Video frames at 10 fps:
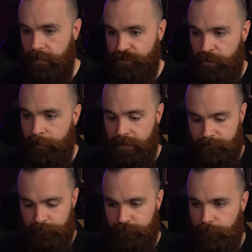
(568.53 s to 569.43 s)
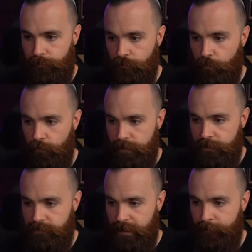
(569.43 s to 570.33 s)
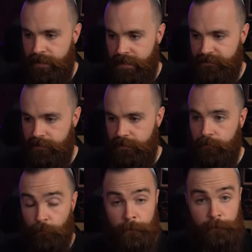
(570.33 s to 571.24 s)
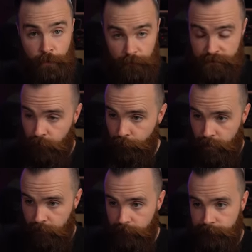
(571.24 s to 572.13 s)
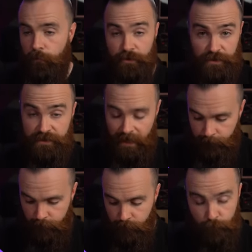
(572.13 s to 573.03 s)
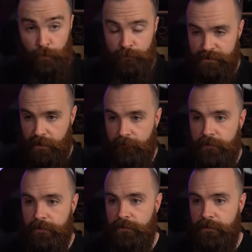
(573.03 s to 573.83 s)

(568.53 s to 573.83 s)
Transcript: I'm gonna jump out of Thor real quick, type in exit, gonna remove Stormbreaker, or I'll just stop him, he'll remove himself.